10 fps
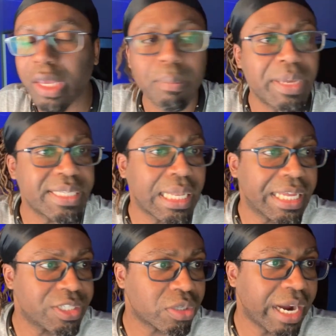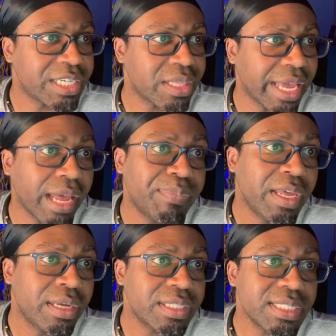Miss Eileen, scratch that.
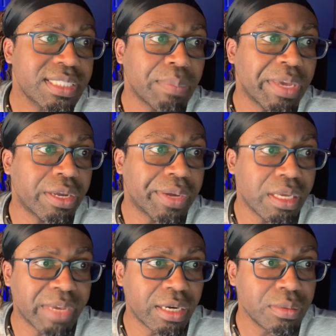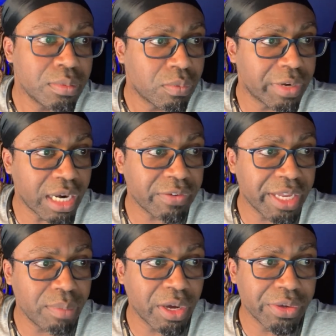Just send me your email. Whatever
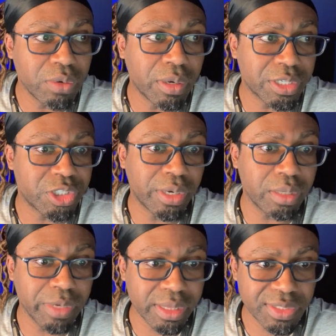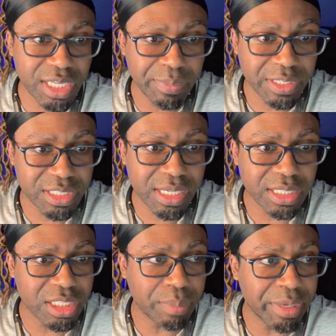email you want to join with, send
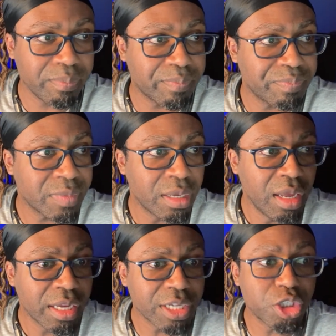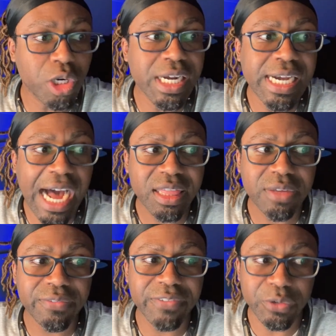it to me. Because you're not
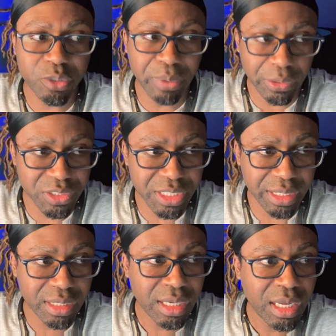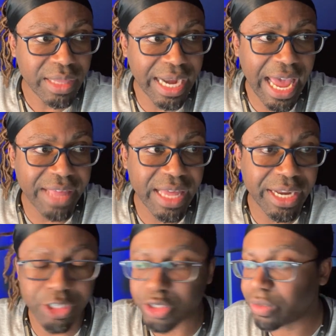the first person that had that
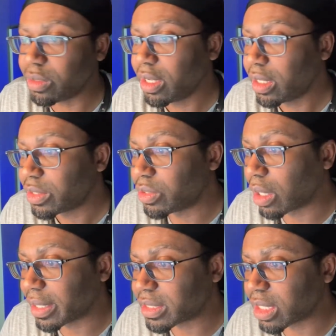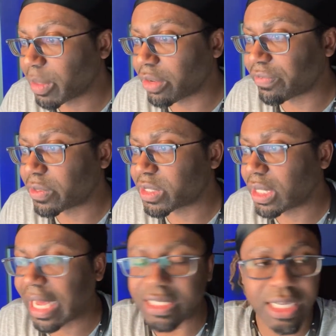issue. You already sent me your first and
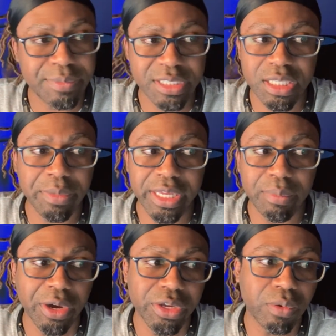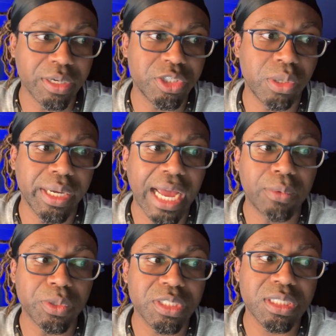last name. Just send me the email you want to join. I
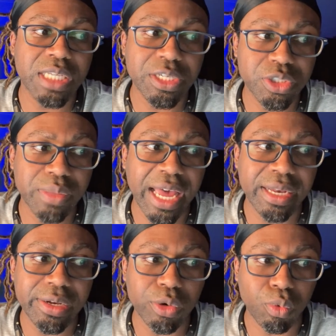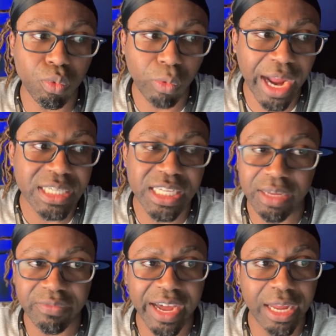will send you that direct
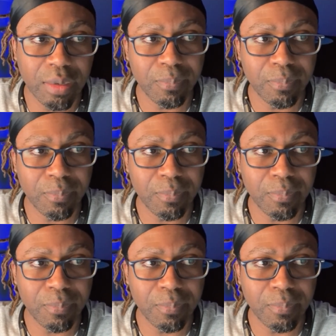invite.